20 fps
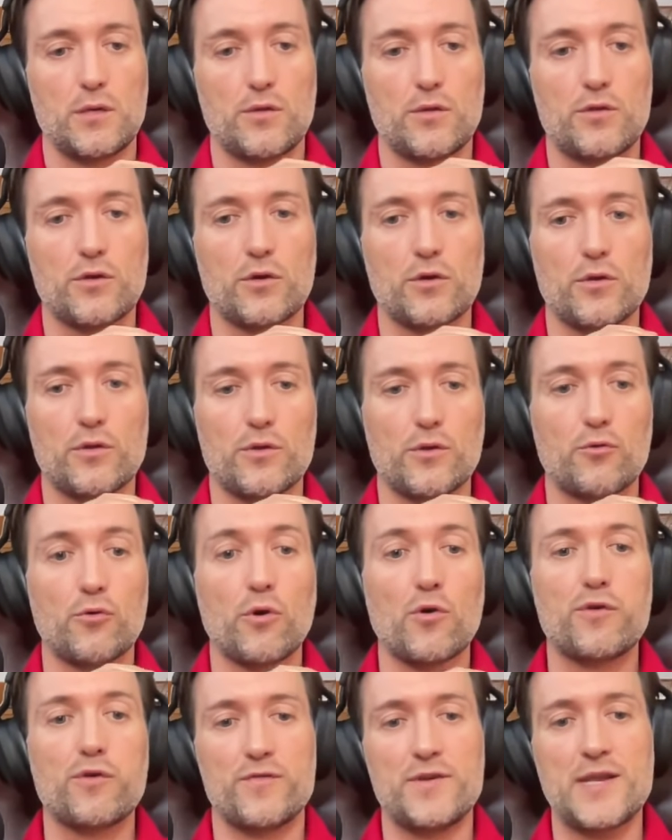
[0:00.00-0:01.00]
the, the
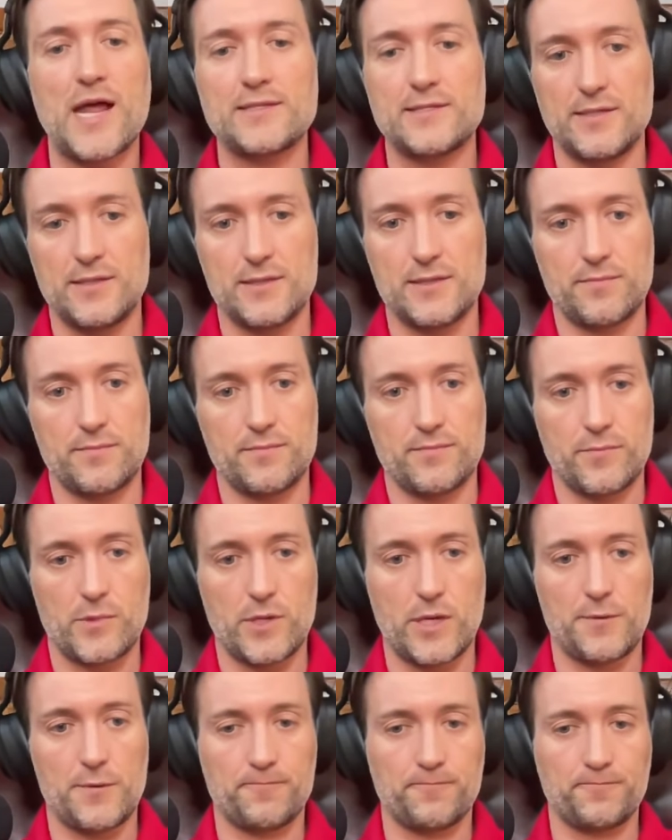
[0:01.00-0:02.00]
growth of Nazism,
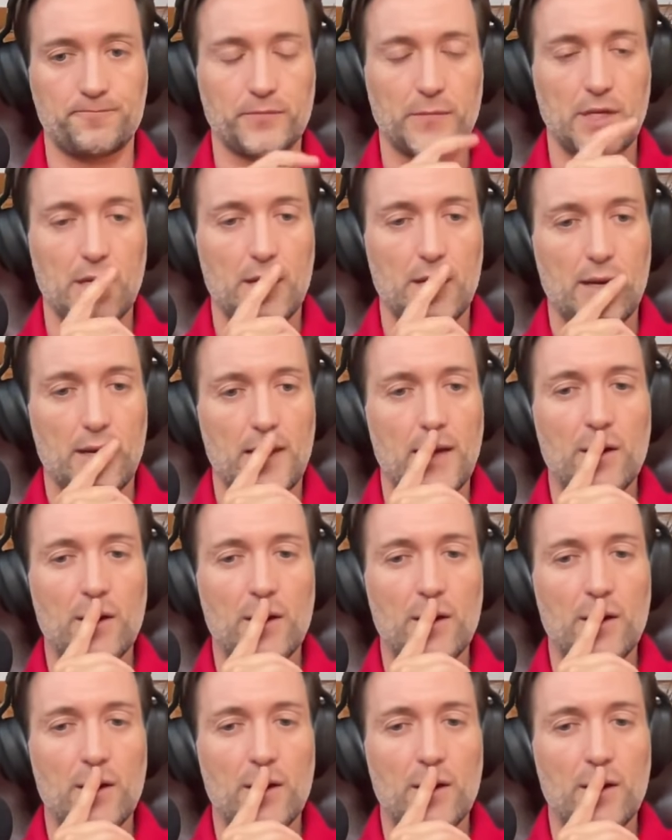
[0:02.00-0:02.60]
right? Mm-hmm.